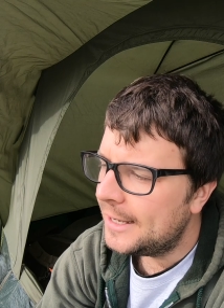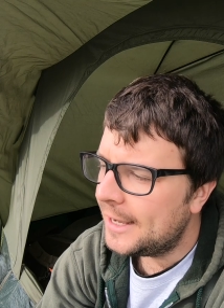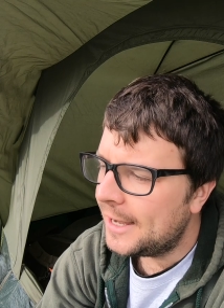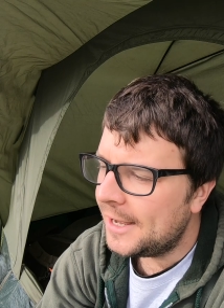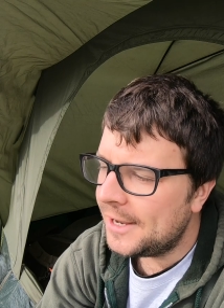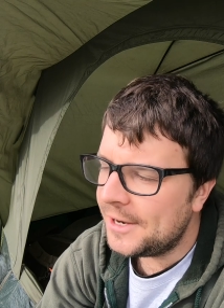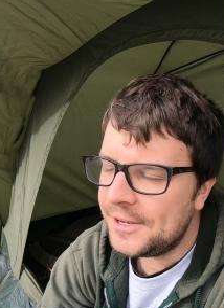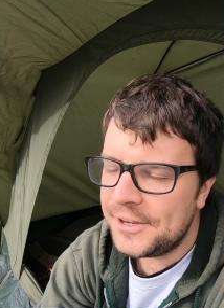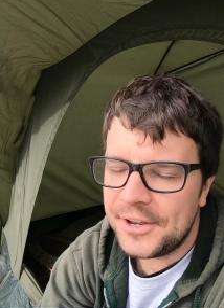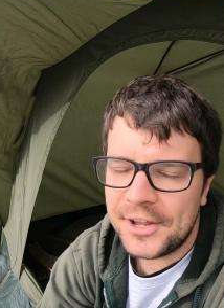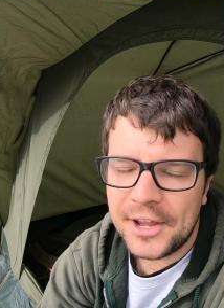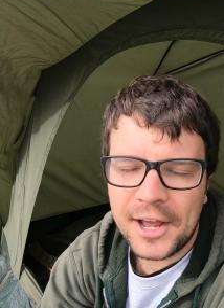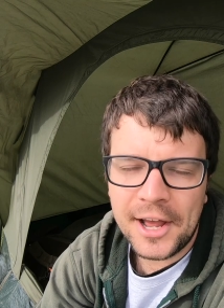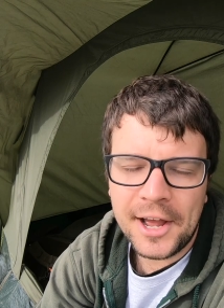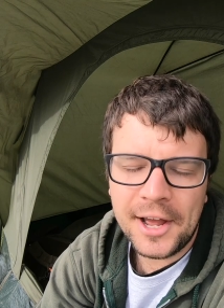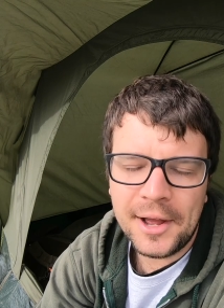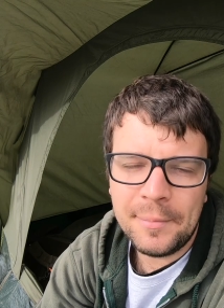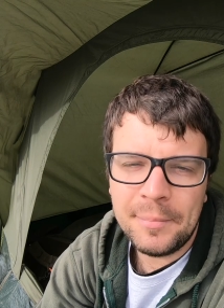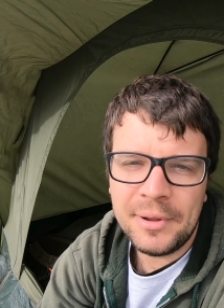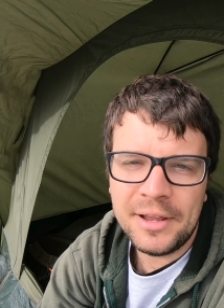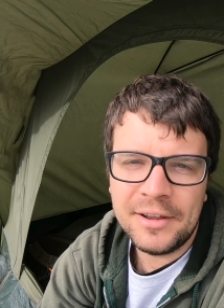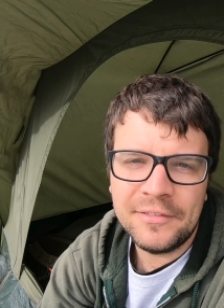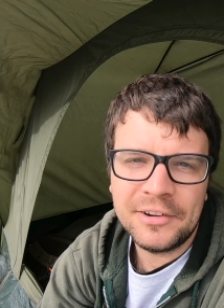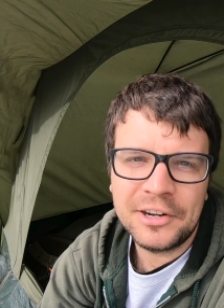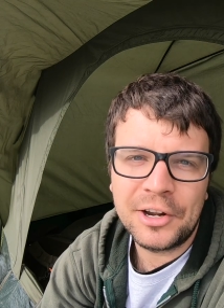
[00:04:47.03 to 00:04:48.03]
and a
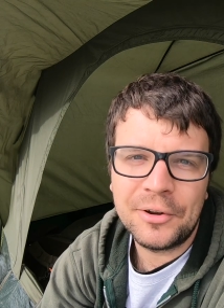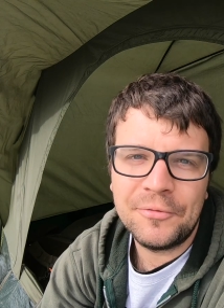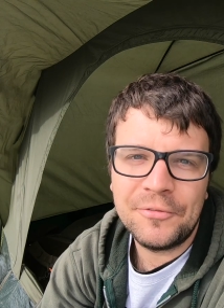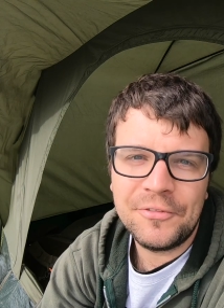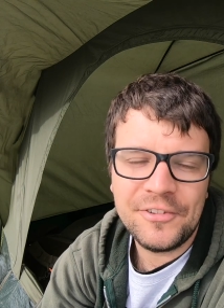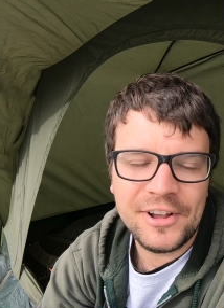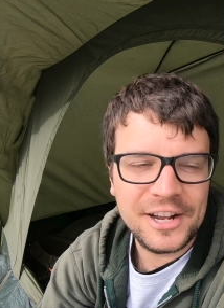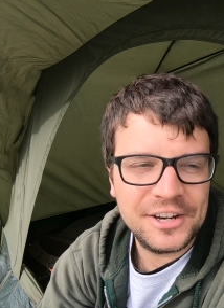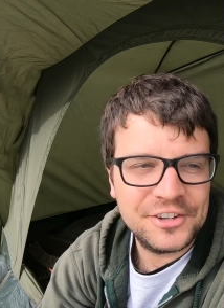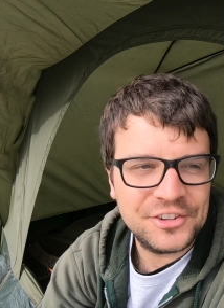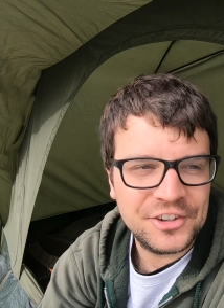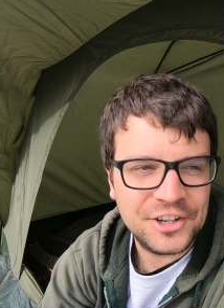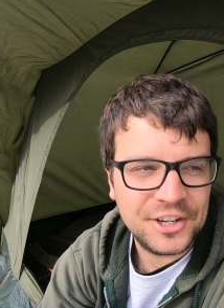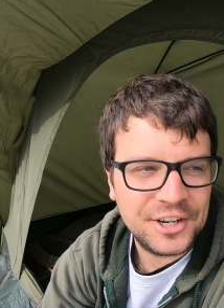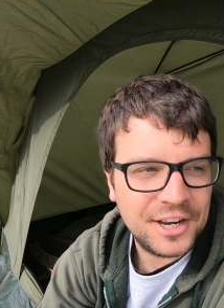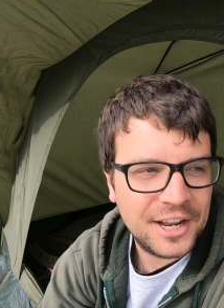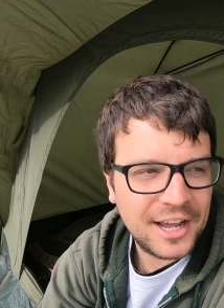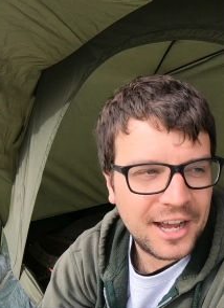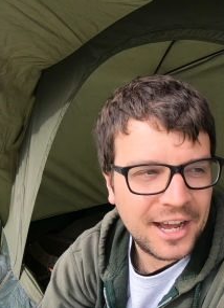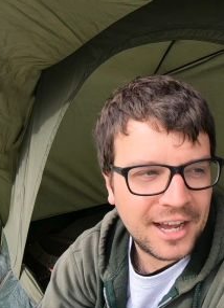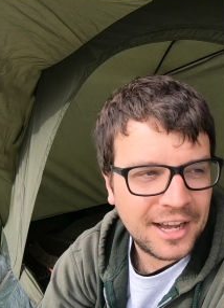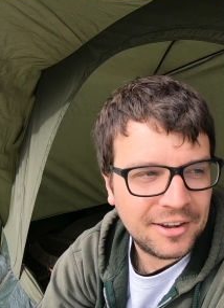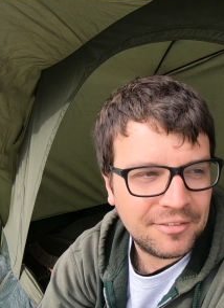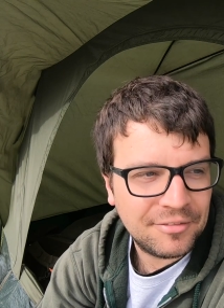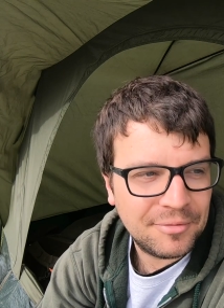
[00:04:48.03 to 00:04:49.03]
bit of a confession,
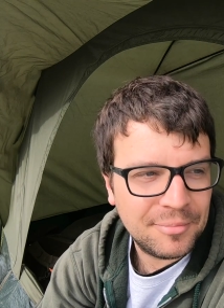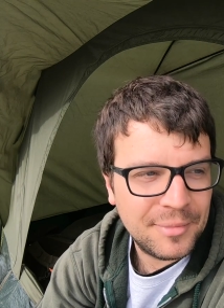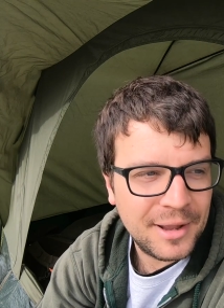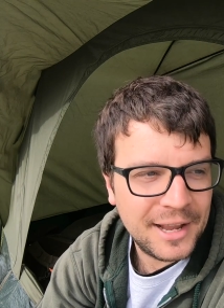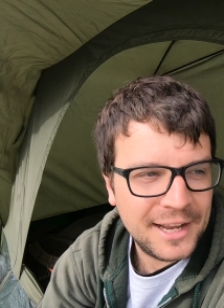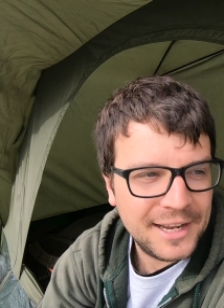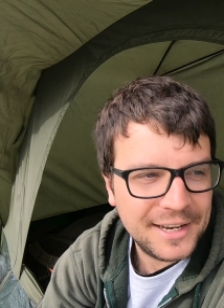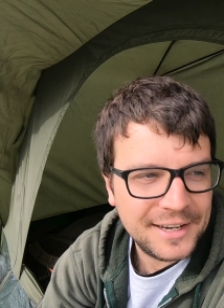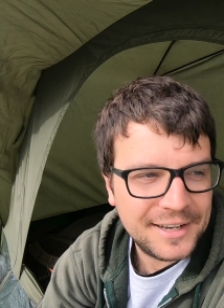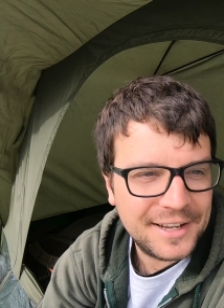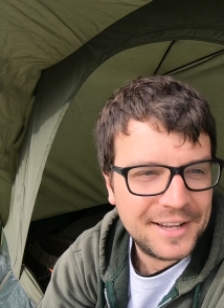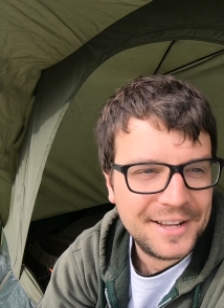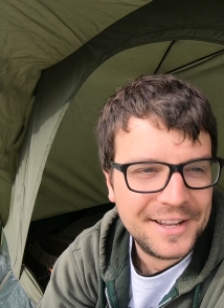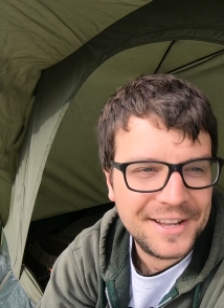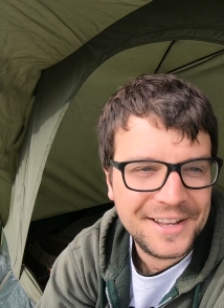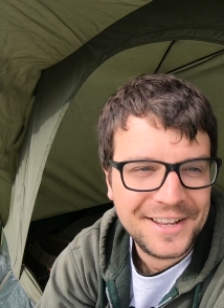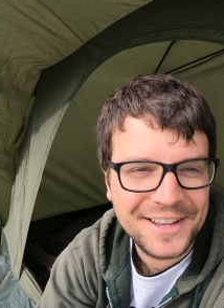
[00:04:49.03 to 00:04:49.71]
I've made